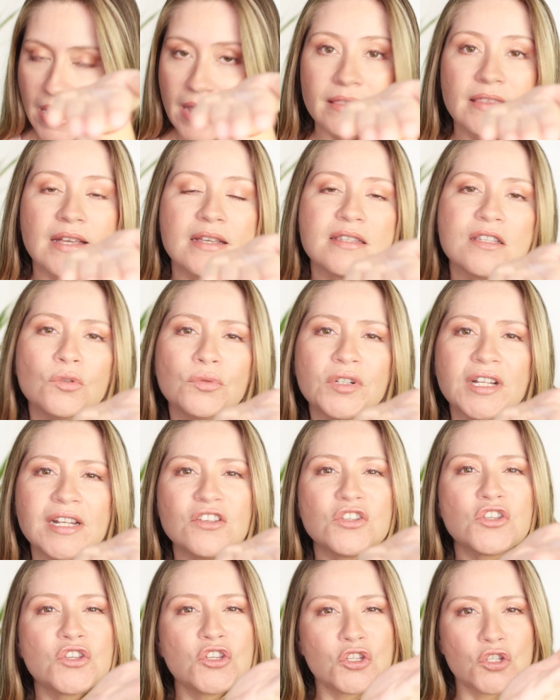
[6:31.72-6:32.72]
it doesn't
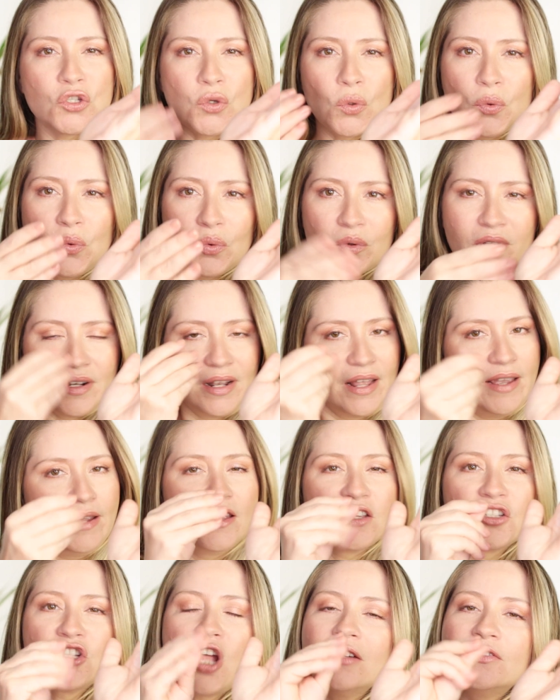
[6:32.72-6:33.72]
really suit,
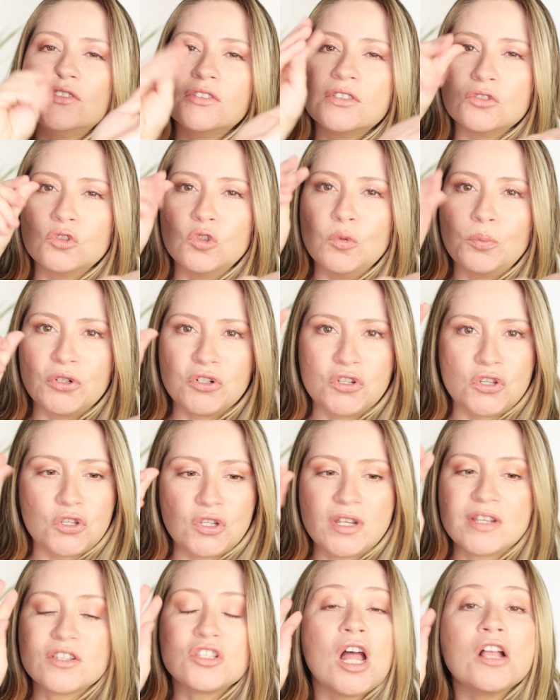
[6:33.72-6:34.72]
like it's not super,
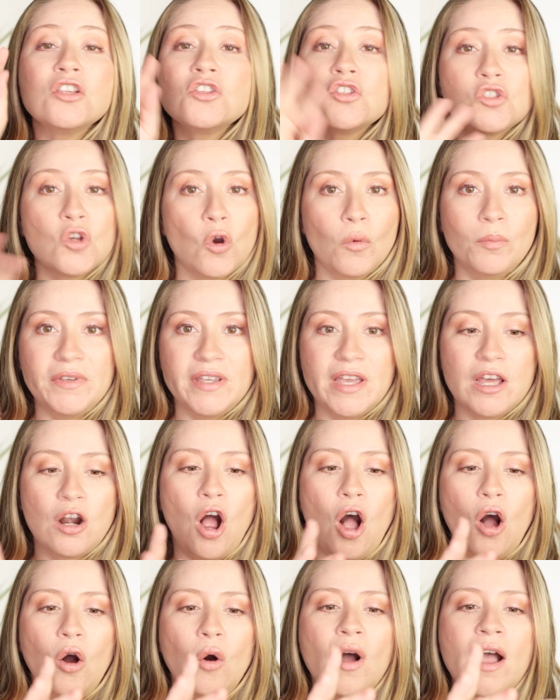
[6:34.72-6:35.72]
it's not soapy at
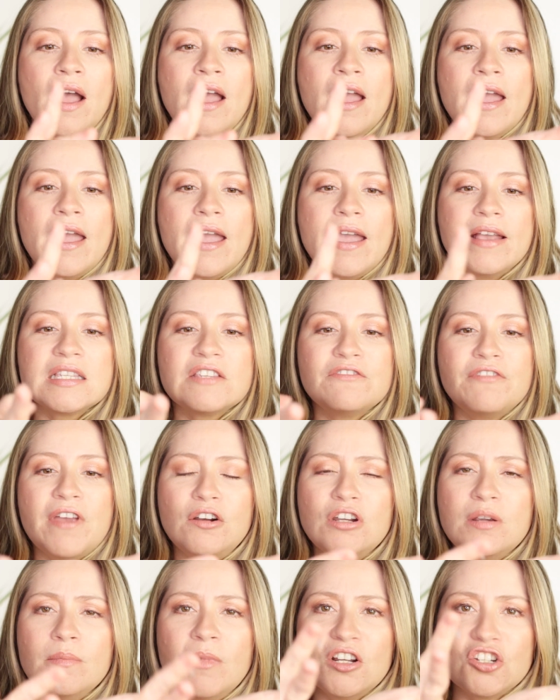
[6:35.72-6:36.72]
all. It's
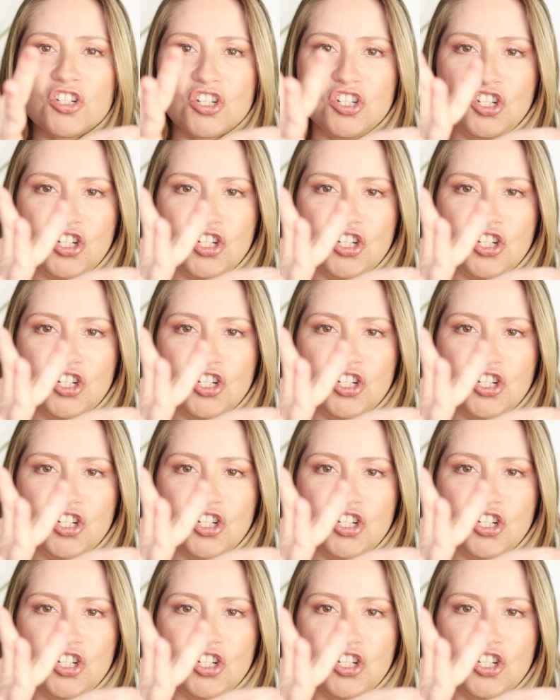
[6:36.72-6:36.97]
very much